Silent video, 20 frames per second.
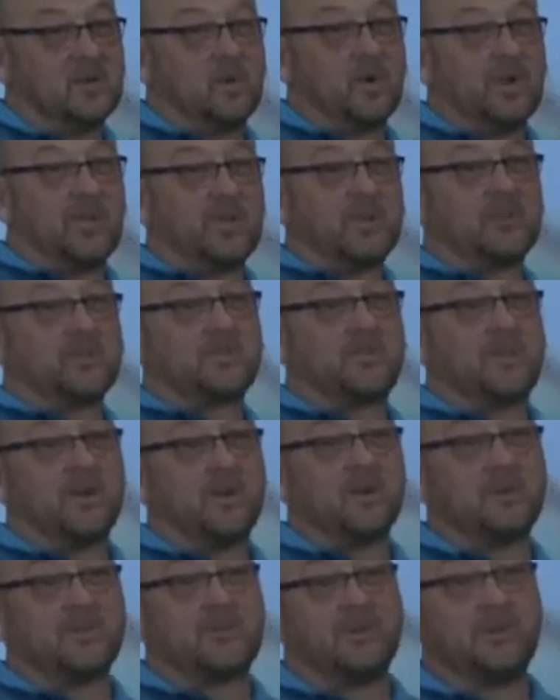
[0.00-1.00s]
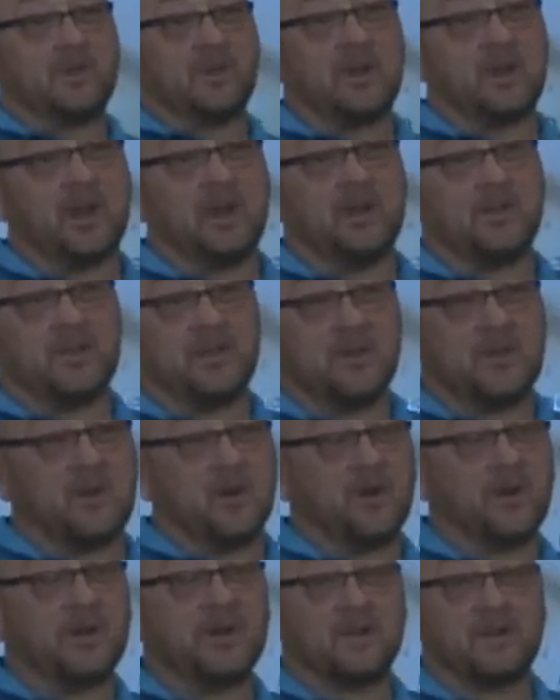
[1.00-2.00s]
Whether it's flowing through you or not, the
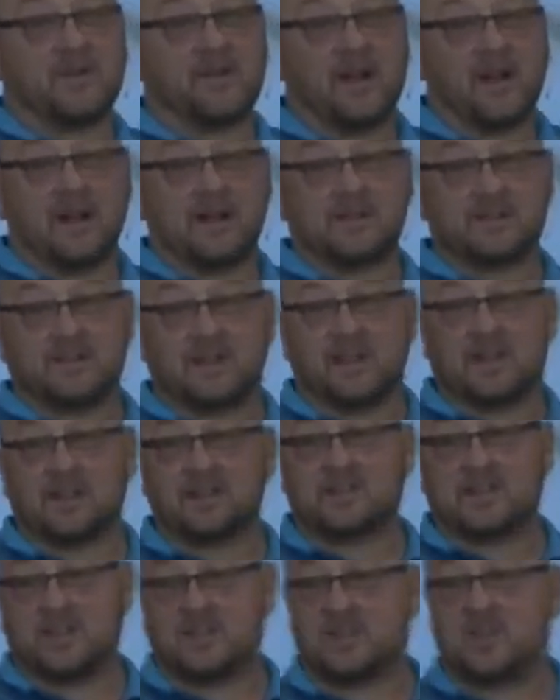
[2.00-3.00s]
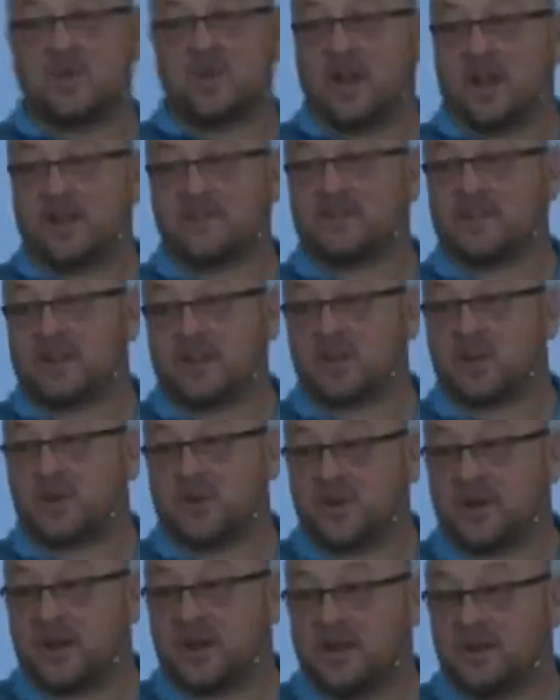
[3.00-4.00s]
anointing of God's there. He said, you have an
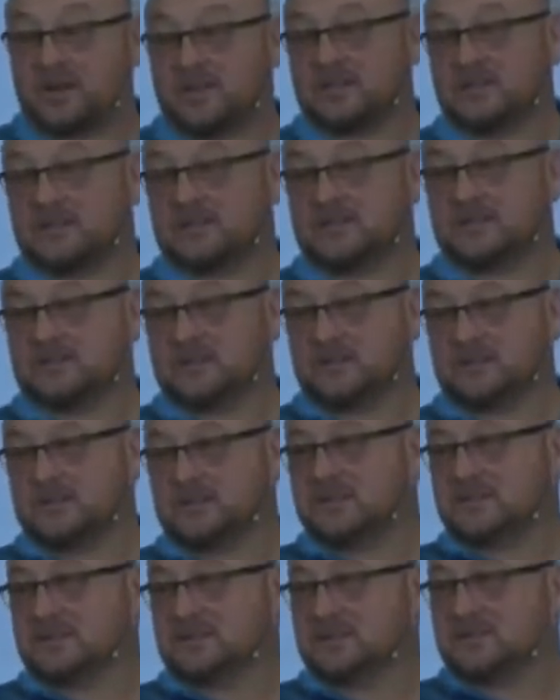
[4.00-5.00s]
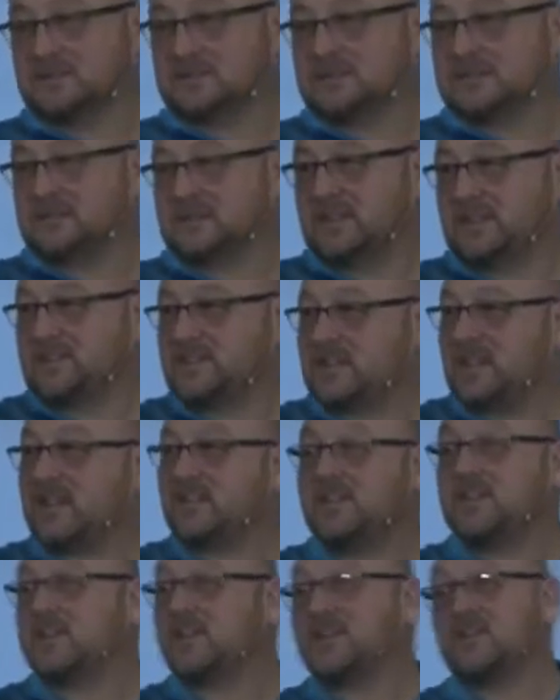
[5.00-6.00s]
anointing. He
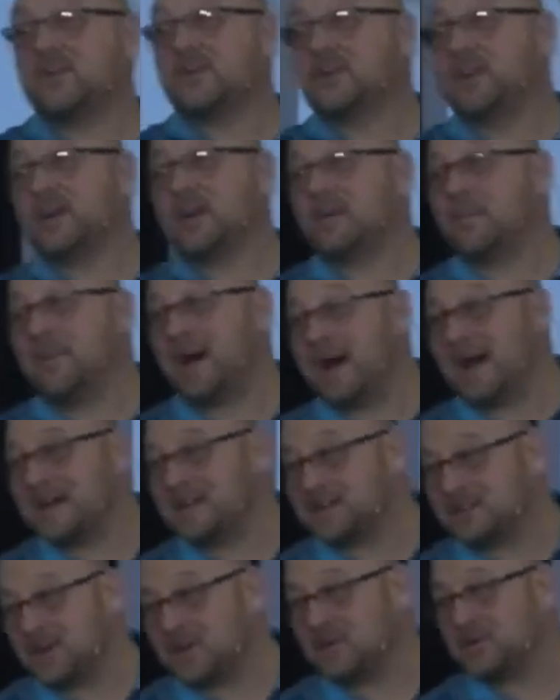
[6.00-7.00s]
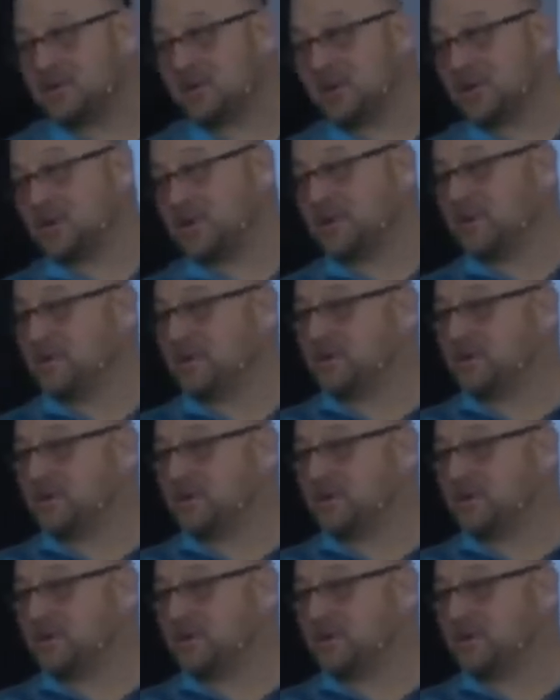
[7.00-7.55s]
said, the anointing abides on you.